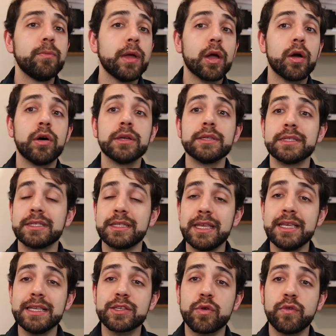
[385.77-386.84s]
because
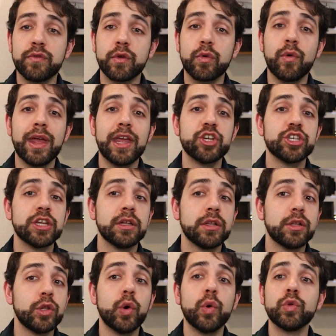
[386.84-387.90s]
this
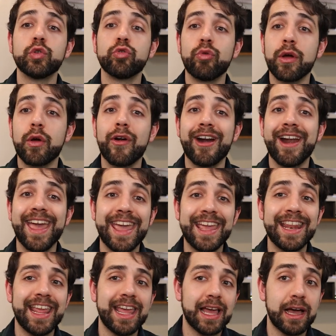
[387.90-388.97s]
configuration don't require
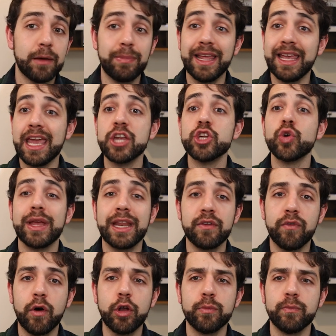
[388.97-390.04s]
any application, any
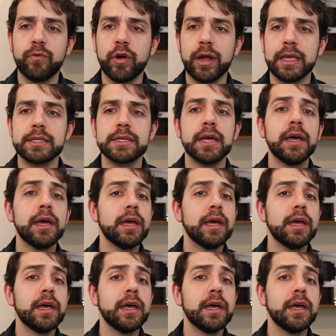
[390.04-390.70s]
volume for it.